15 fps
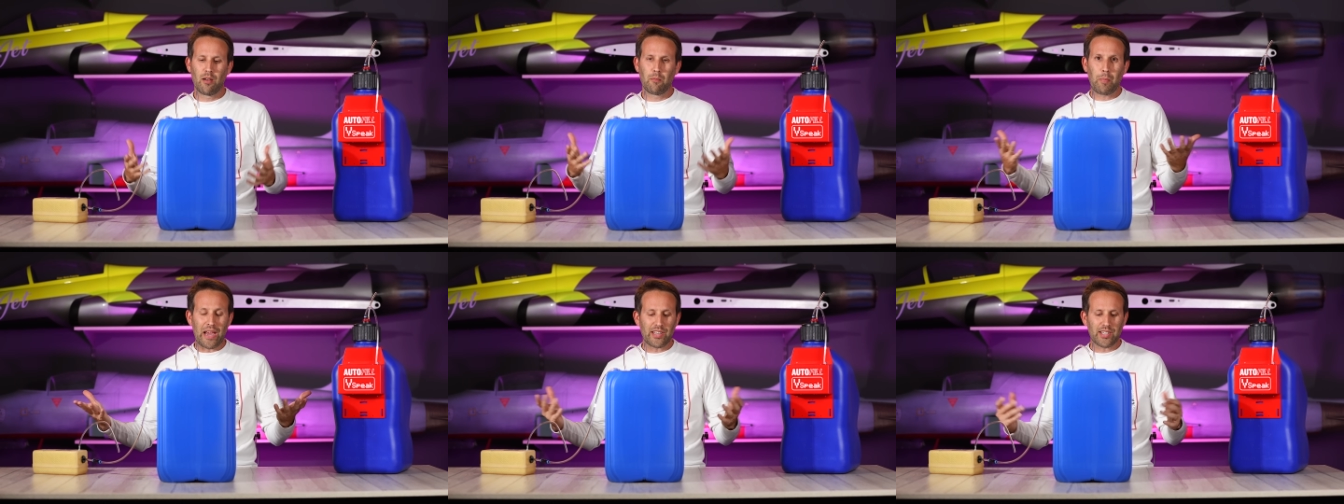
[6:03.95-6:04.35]

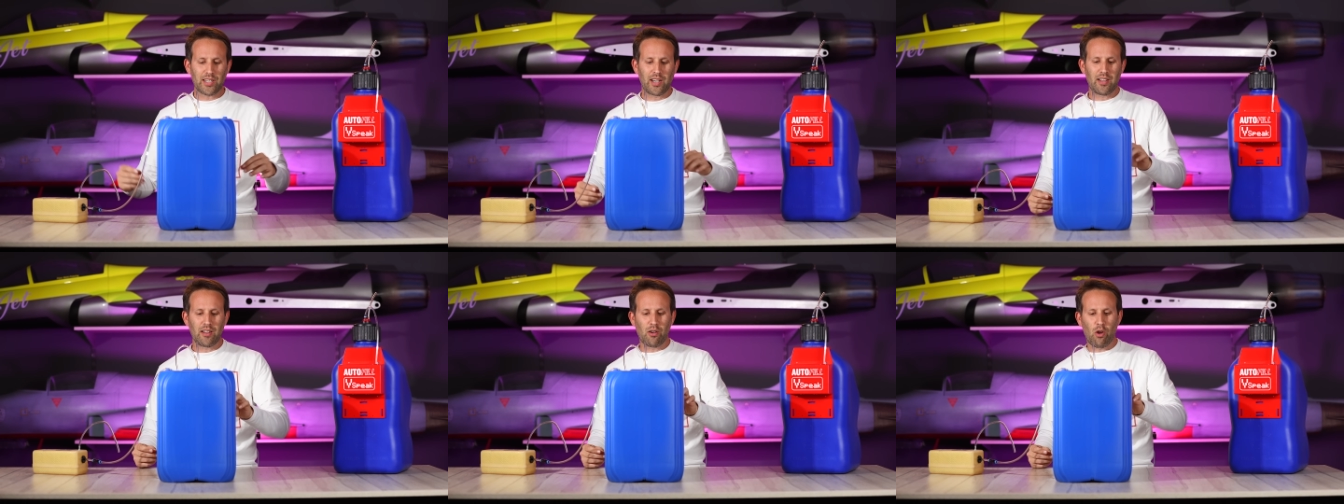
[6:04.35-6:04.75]

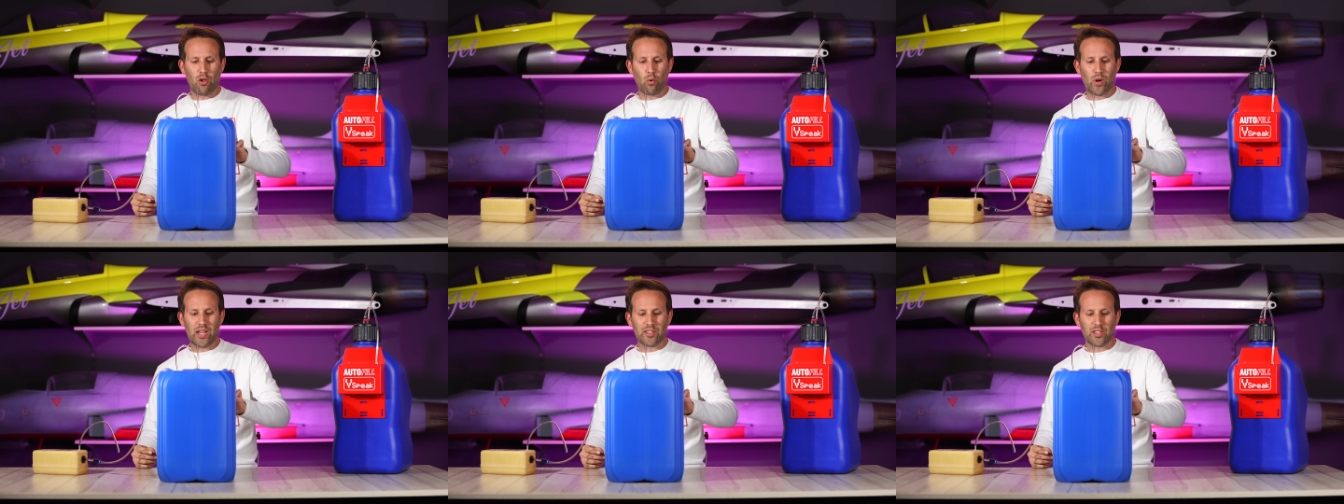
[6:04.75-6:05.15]
Basically, all
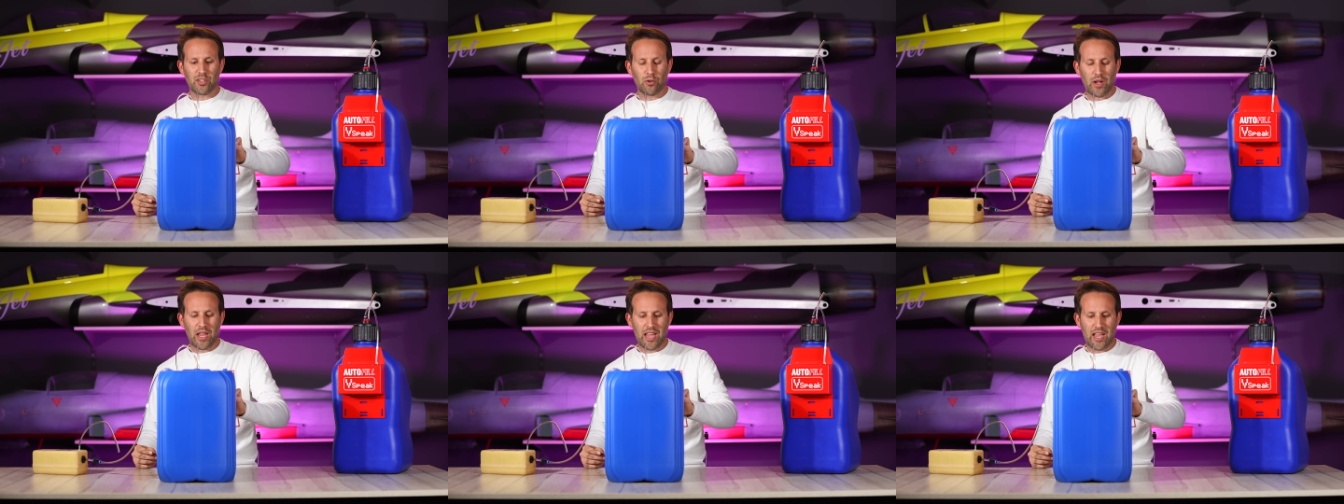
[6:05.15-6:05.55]
we need to
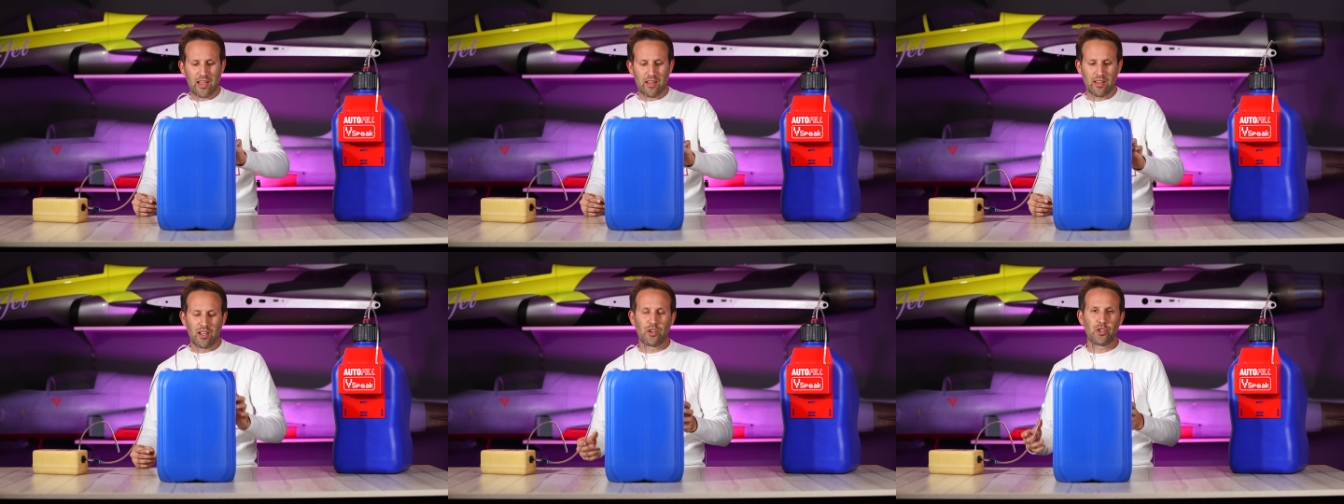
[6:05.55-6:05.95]
do here,